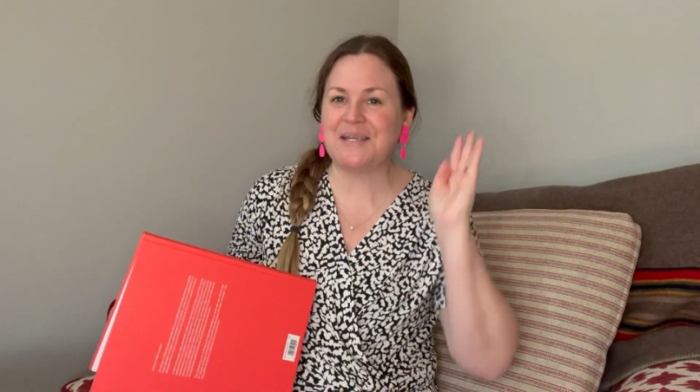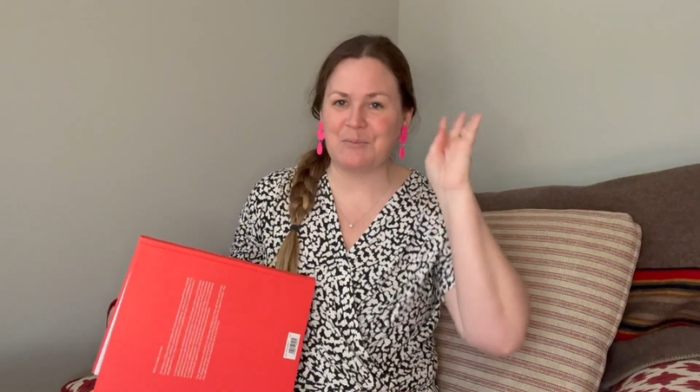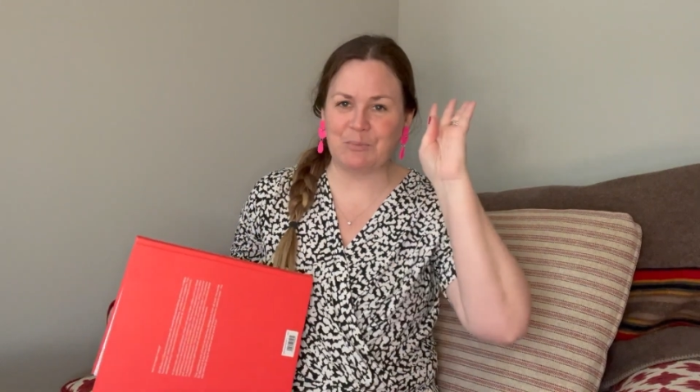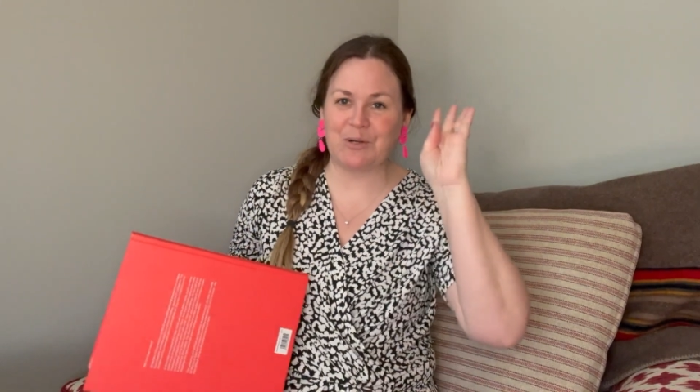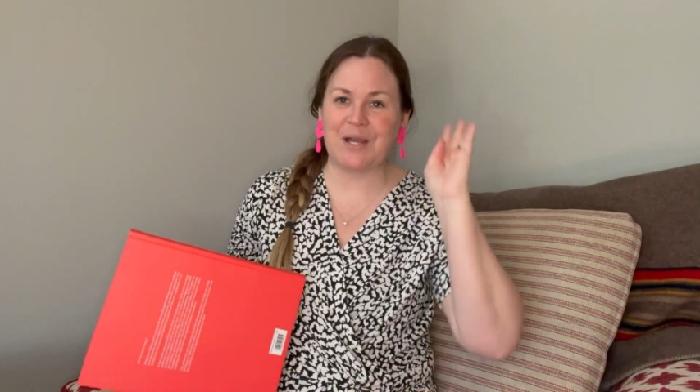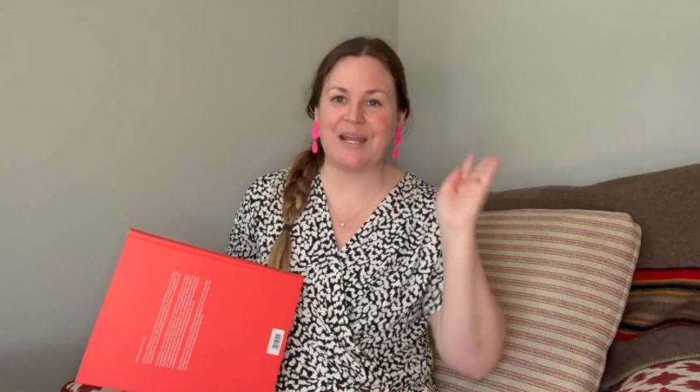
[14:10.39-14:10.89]
a
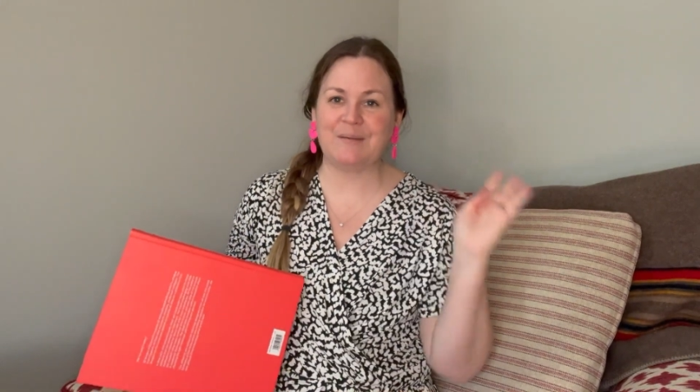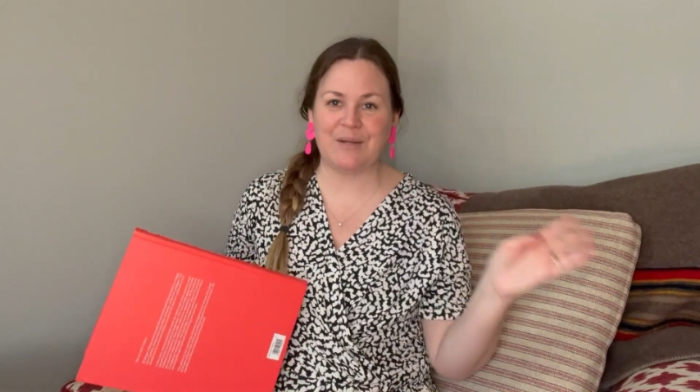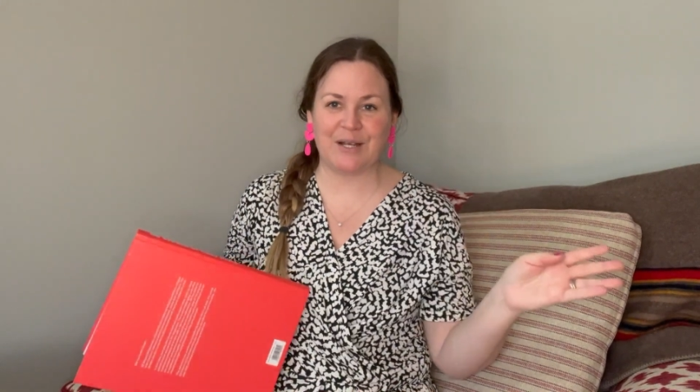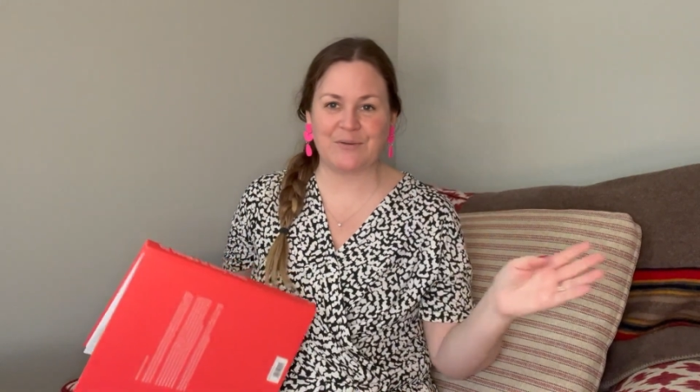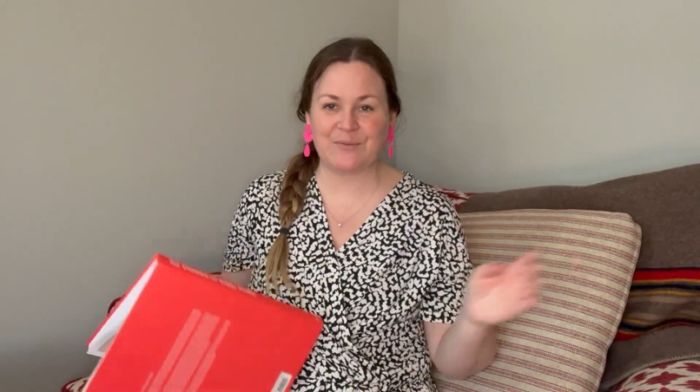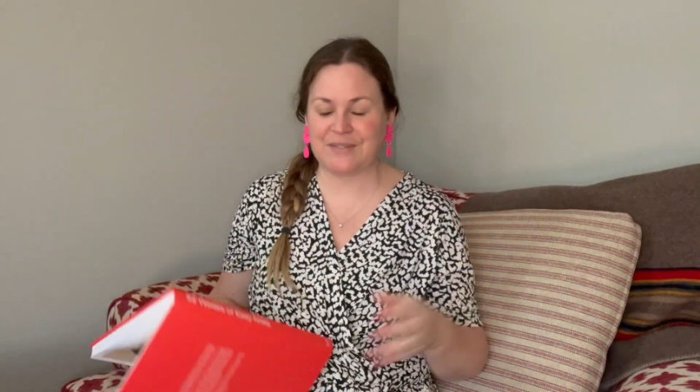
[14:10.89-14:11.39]
beret
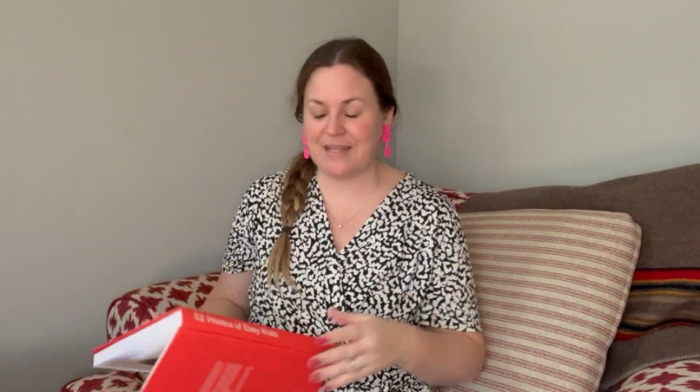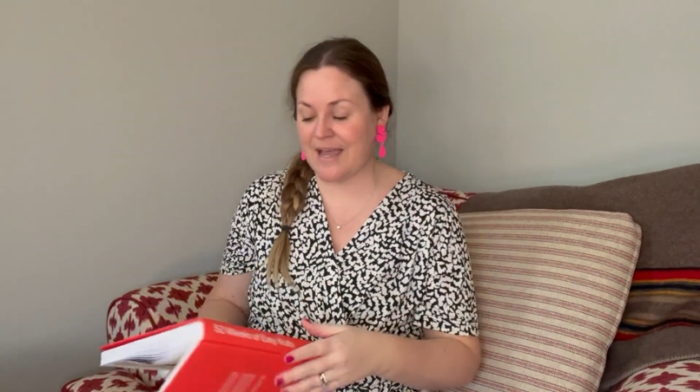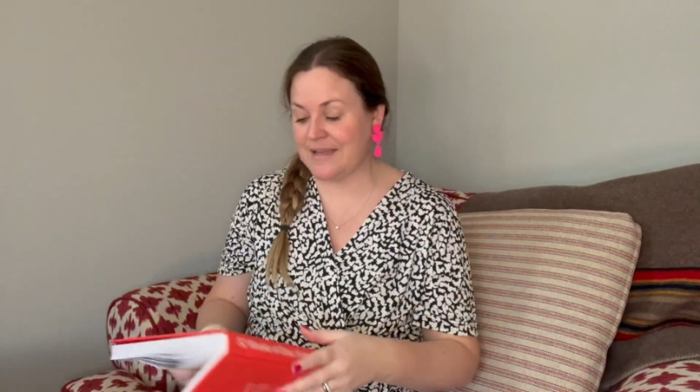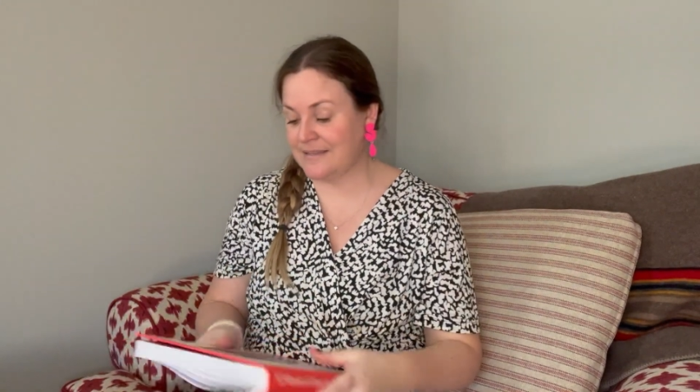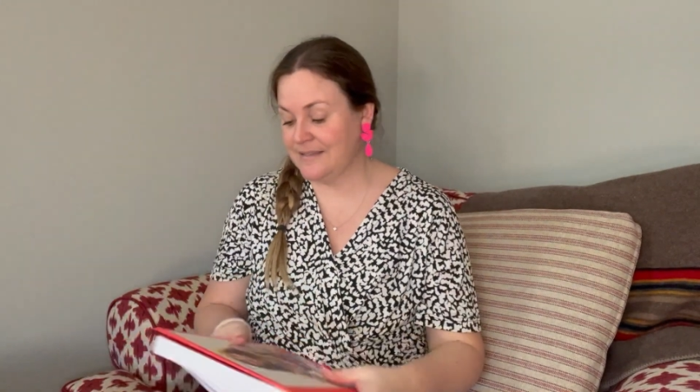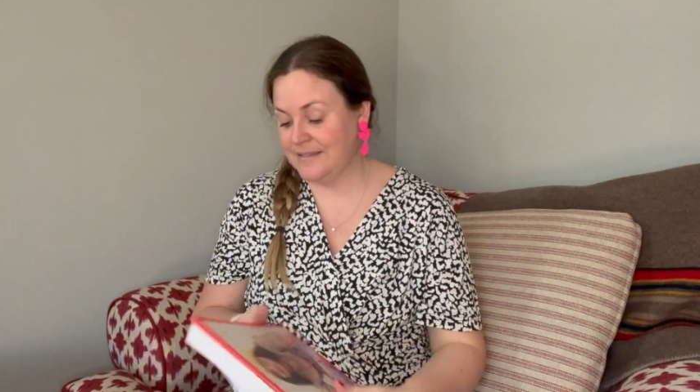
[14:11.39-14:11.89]
paired with
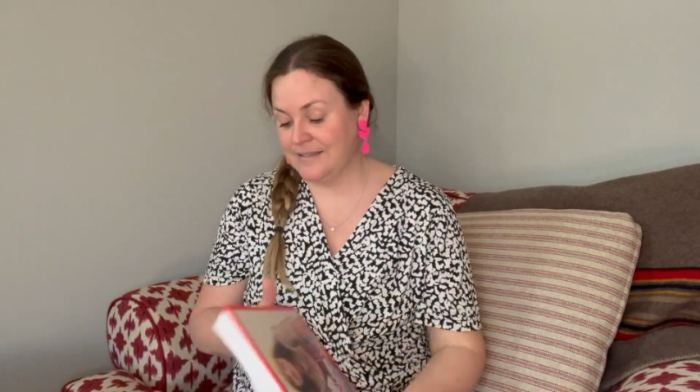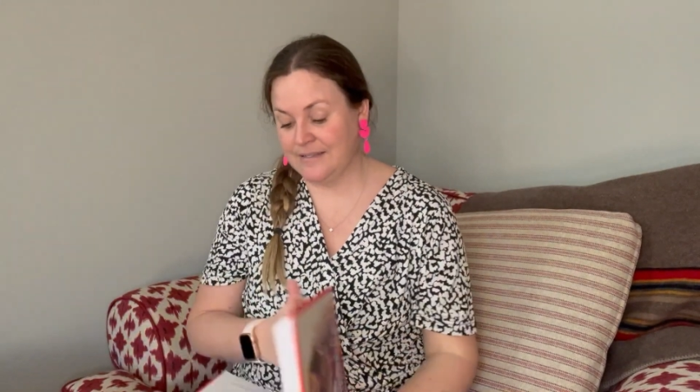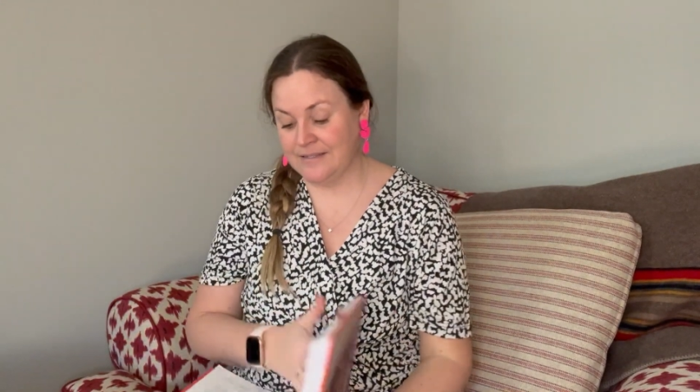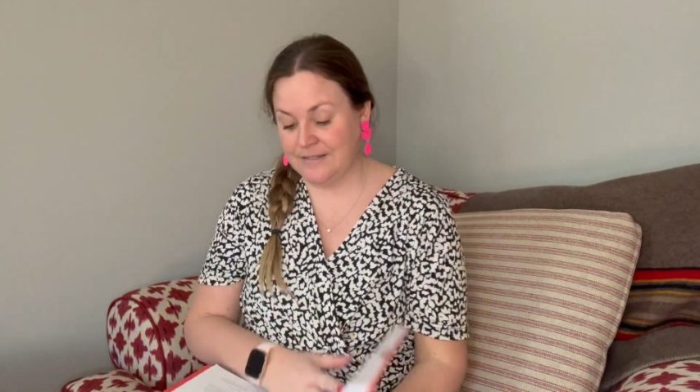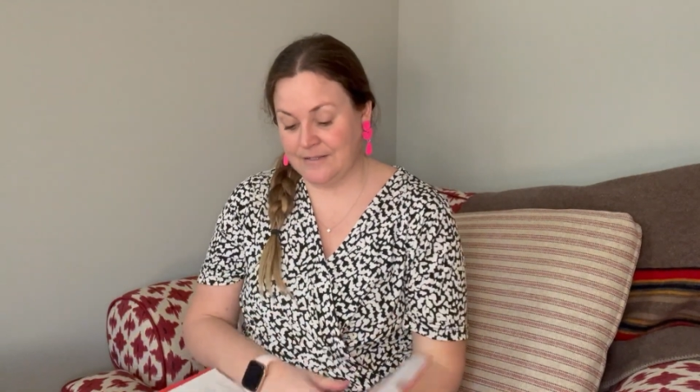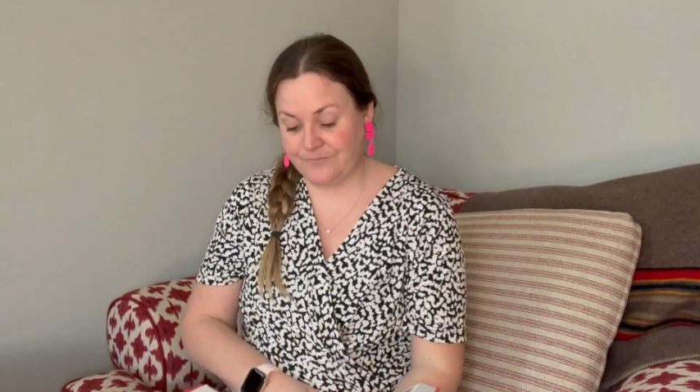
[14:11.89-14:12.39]
that.
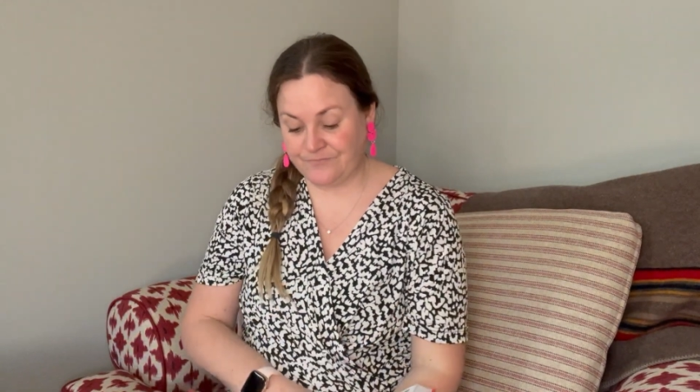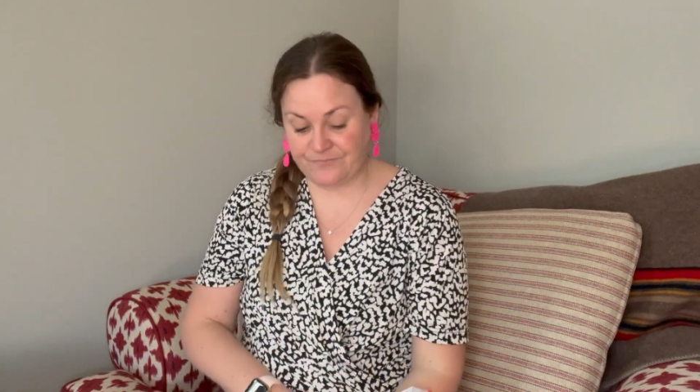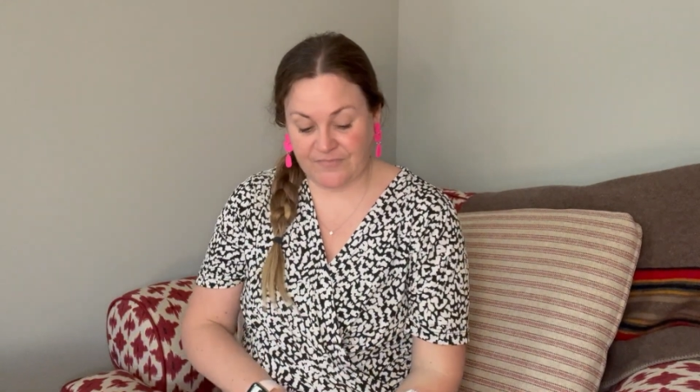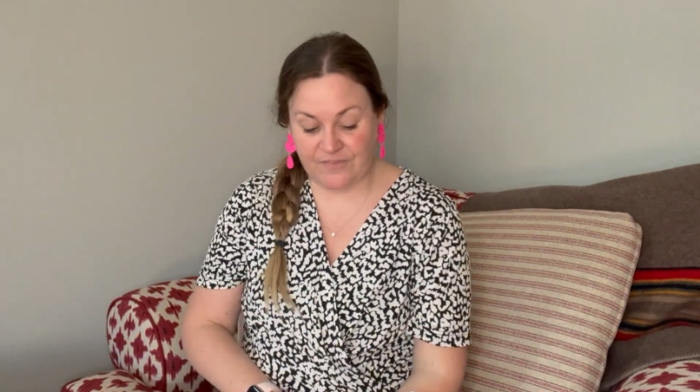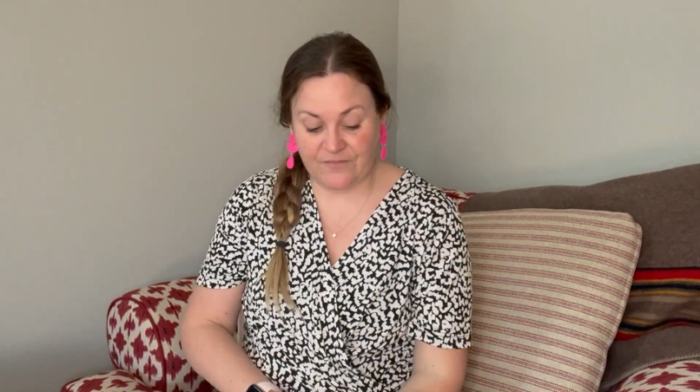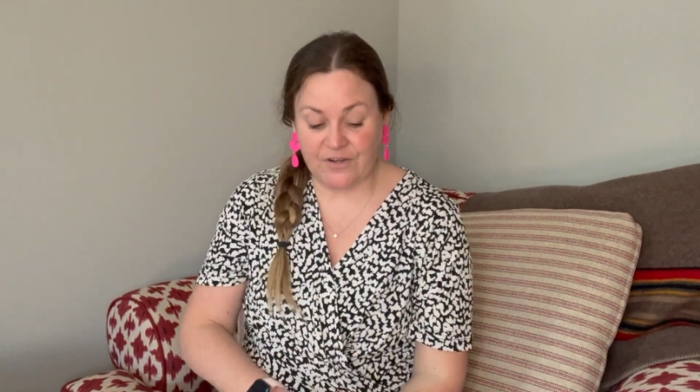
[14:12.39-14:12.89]

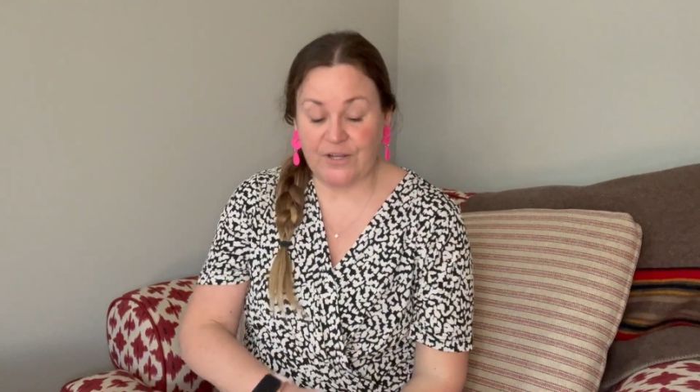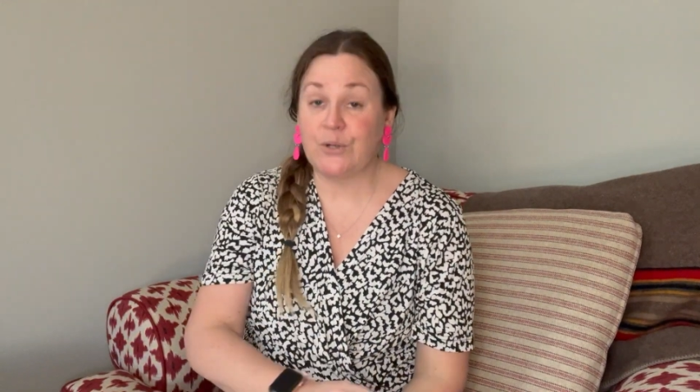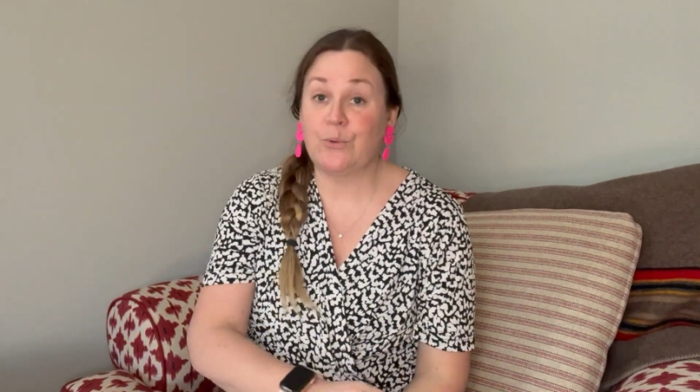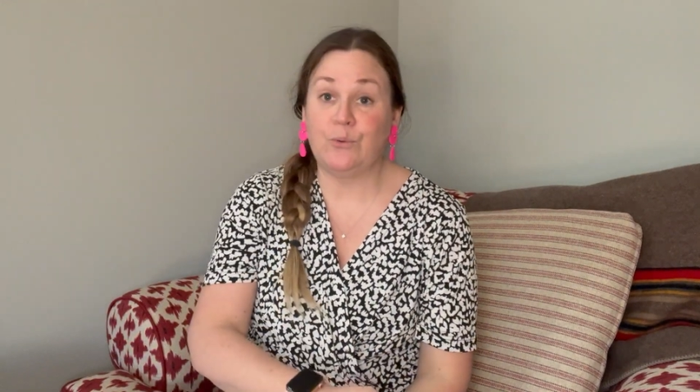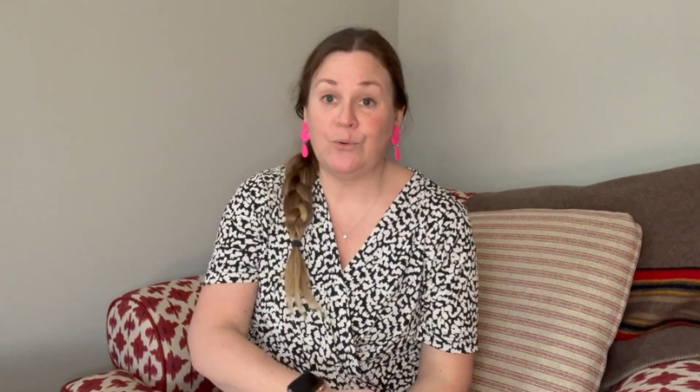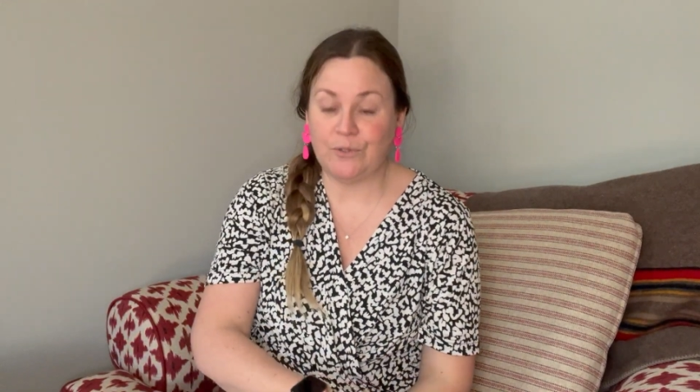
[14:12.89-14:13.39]
Very
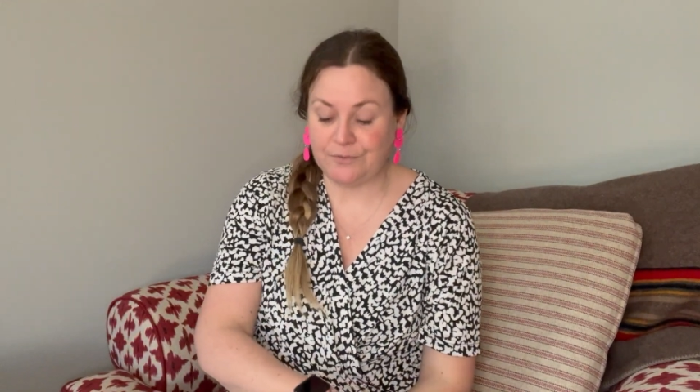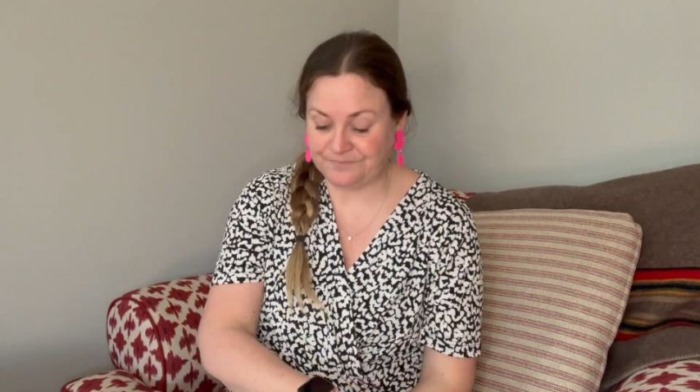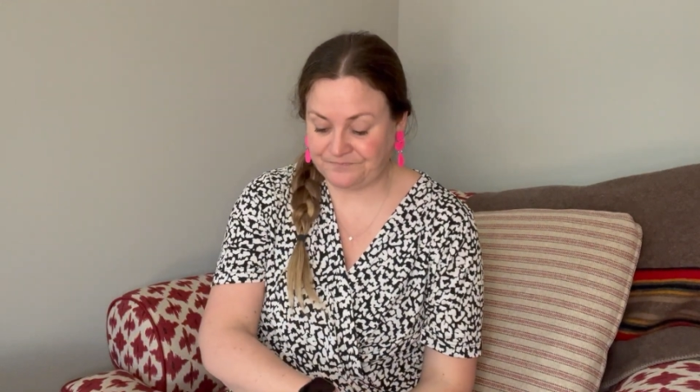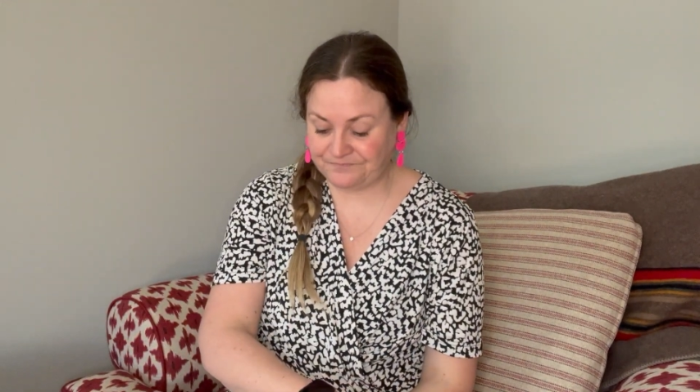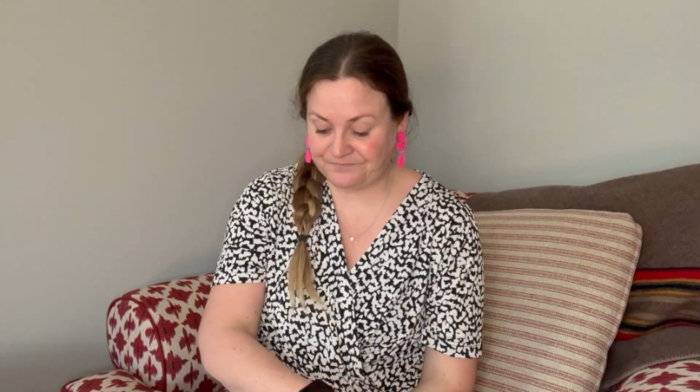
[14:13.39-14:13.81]
cool